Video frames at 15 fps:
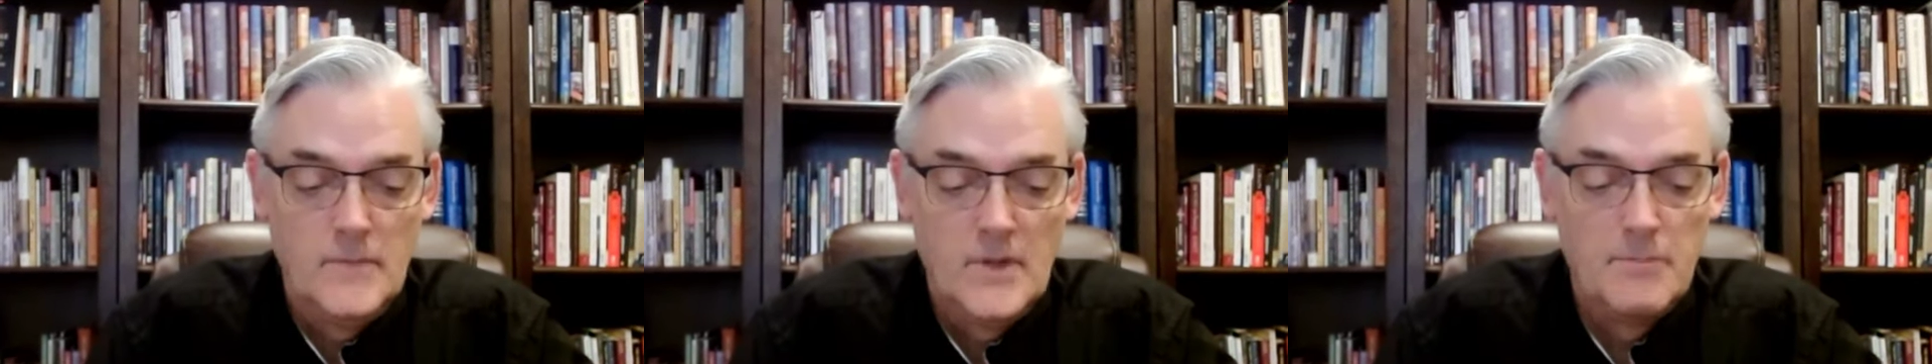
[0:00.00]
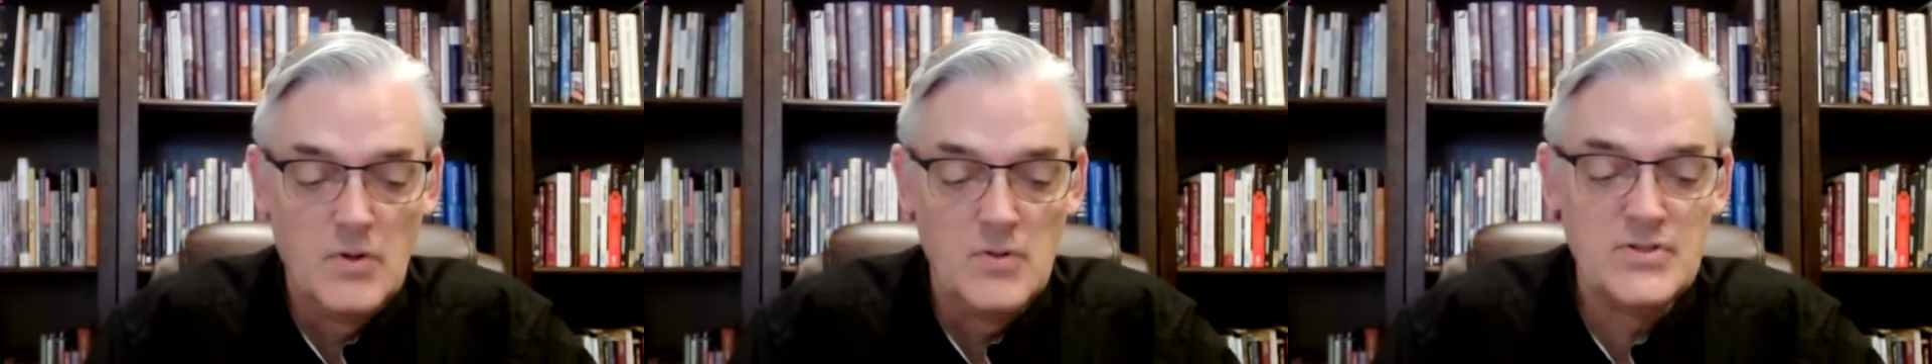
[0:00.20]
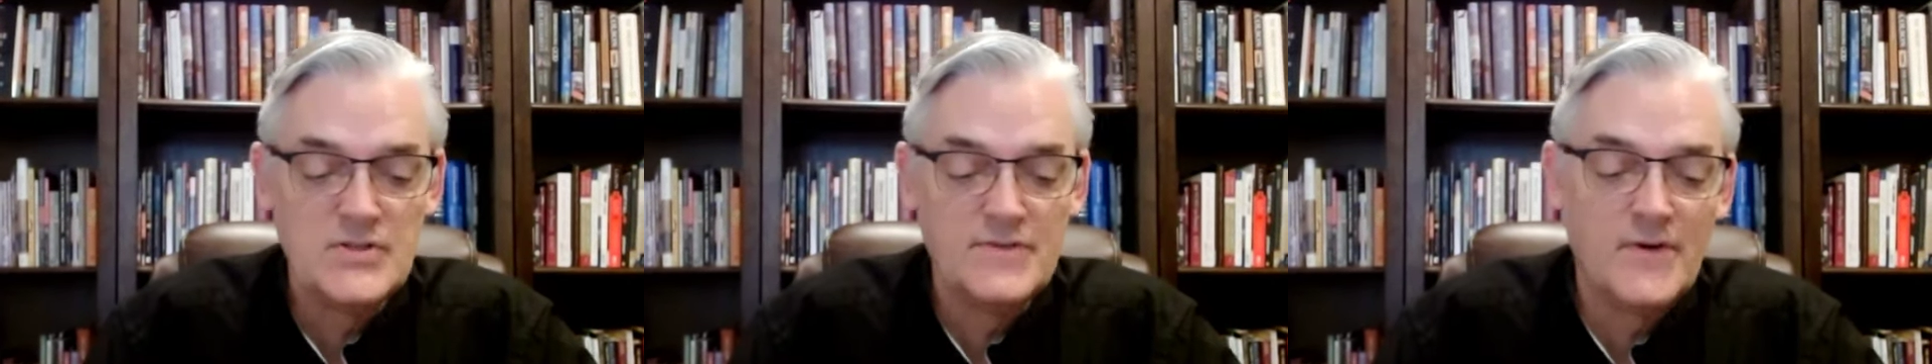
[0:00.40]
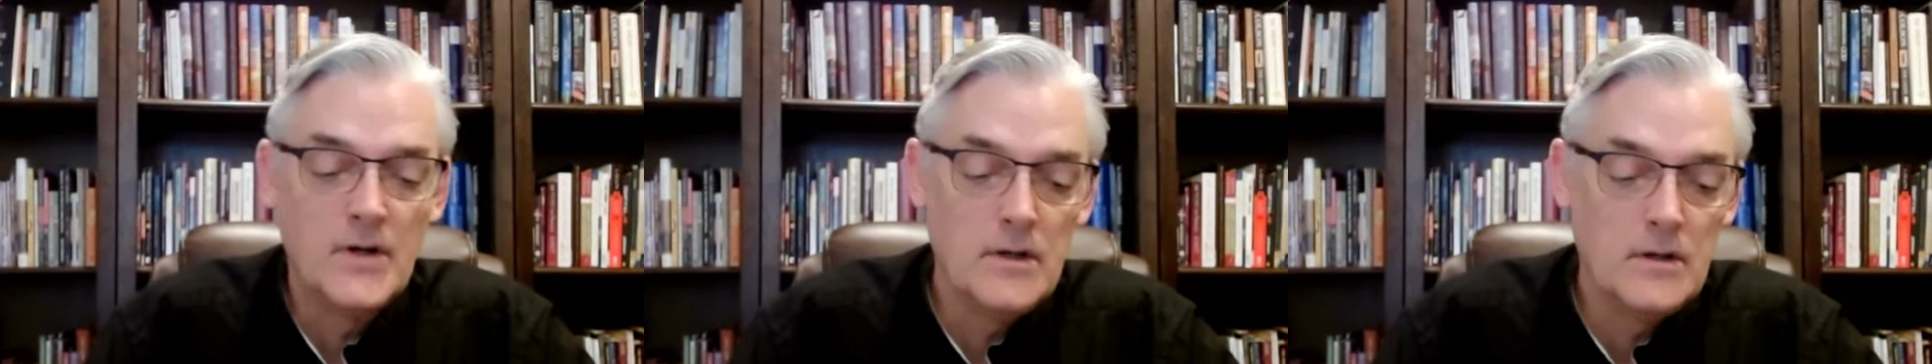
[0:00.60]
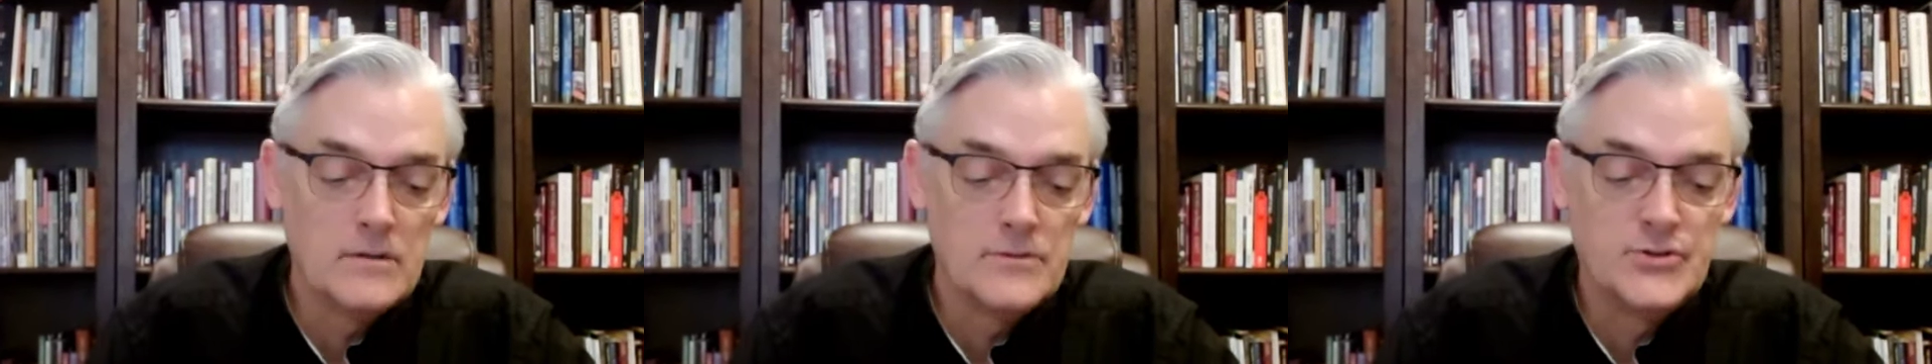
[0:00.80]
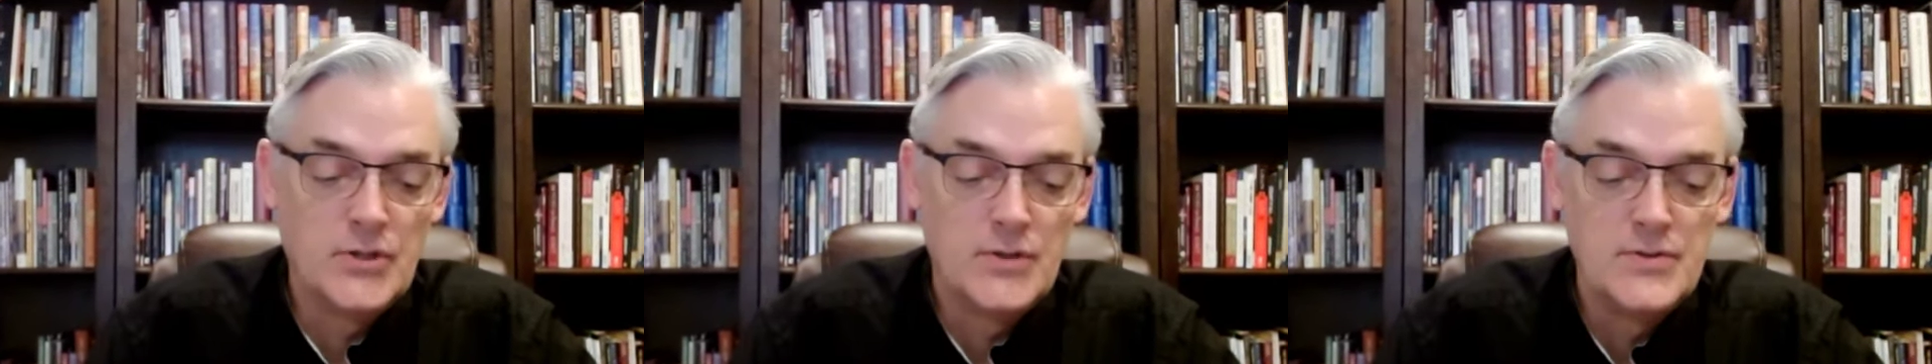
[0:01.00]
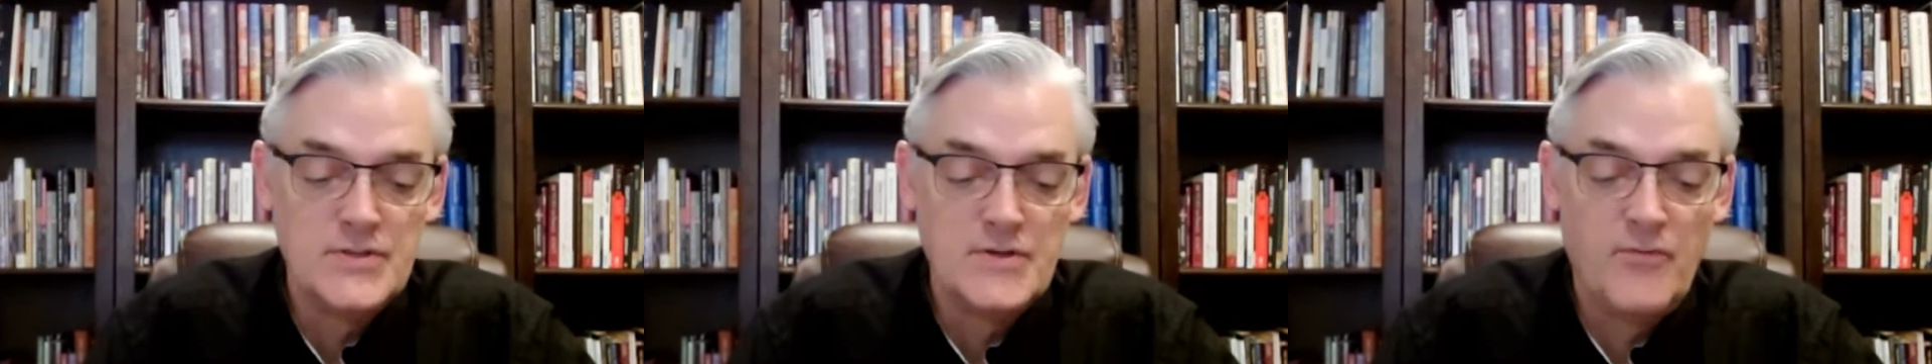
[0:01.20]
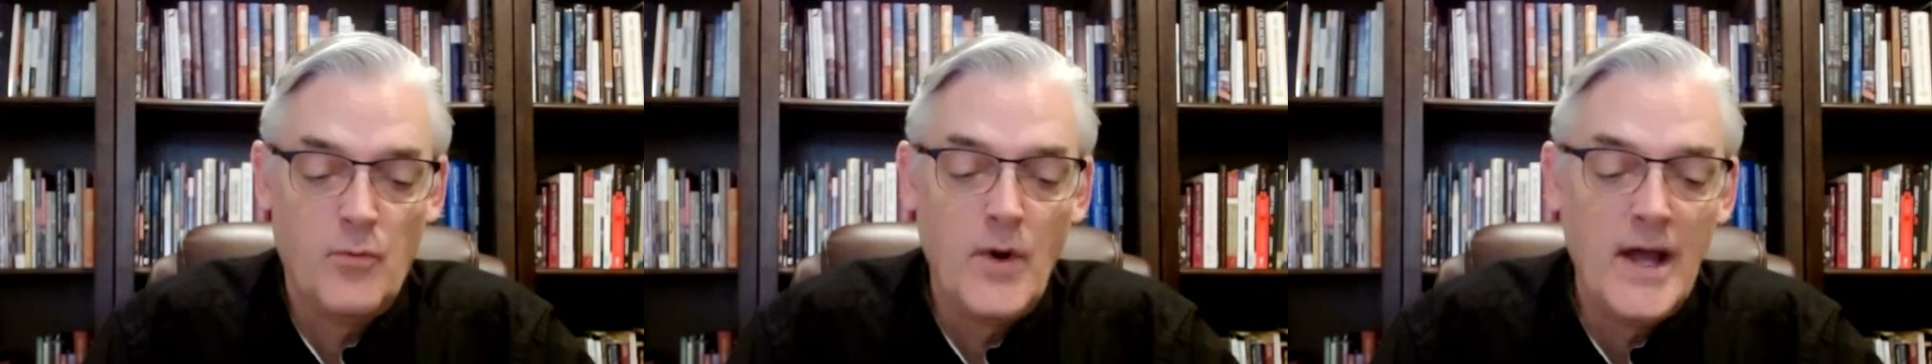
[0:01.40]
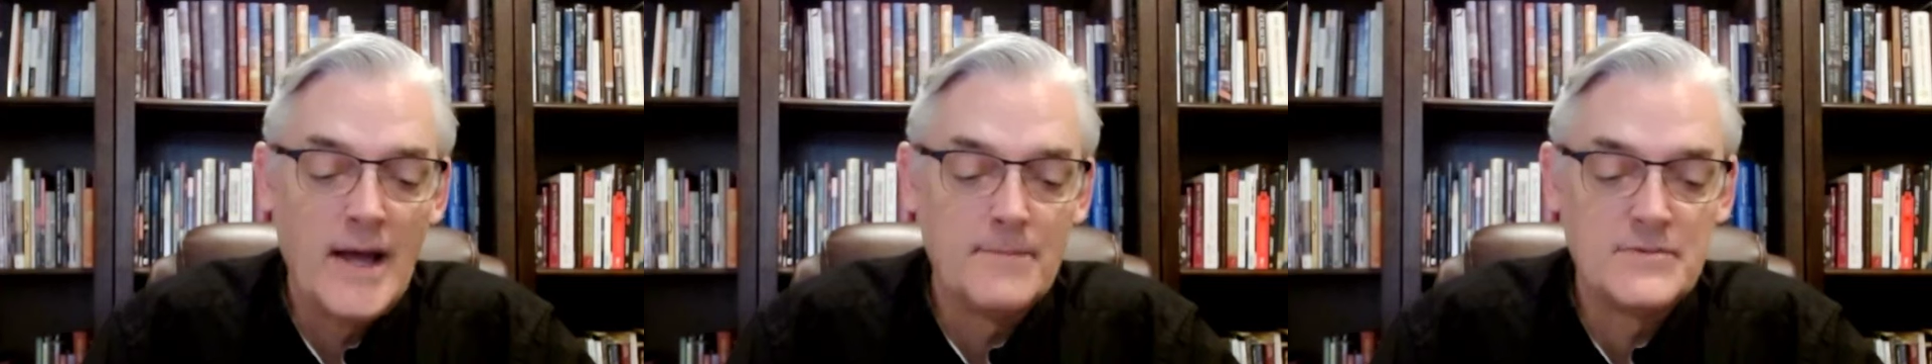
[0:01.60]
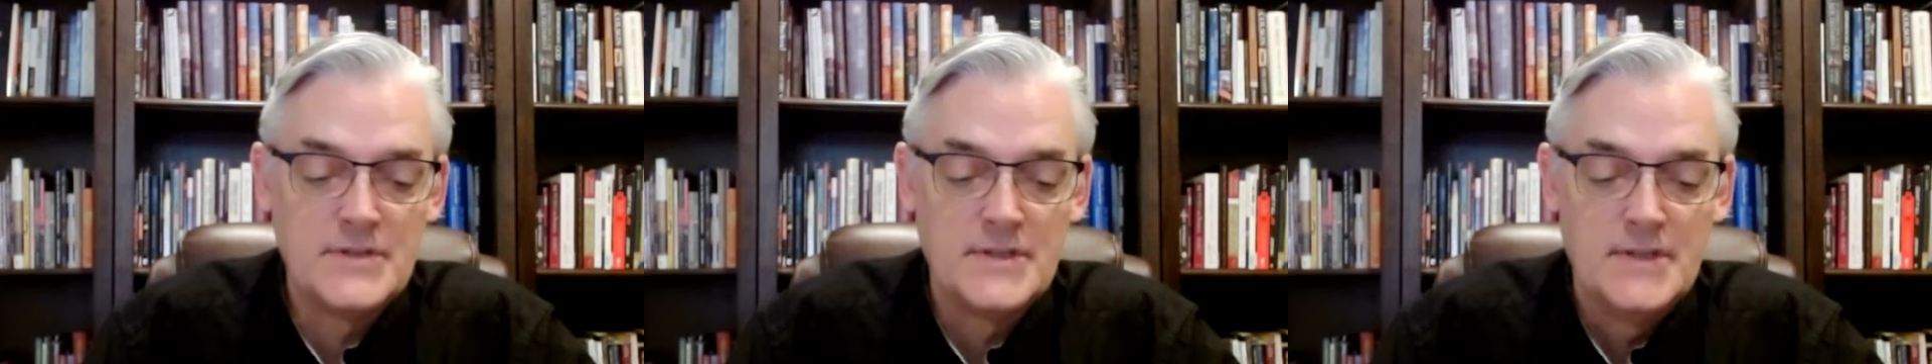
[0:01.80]
Most of all, Joseph
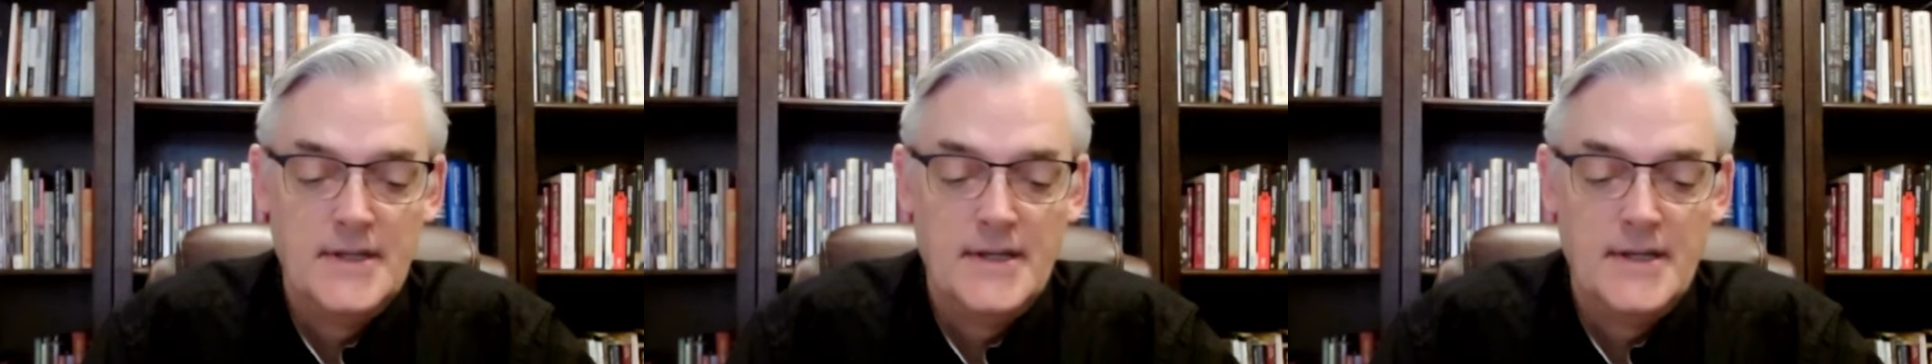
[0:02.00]
wept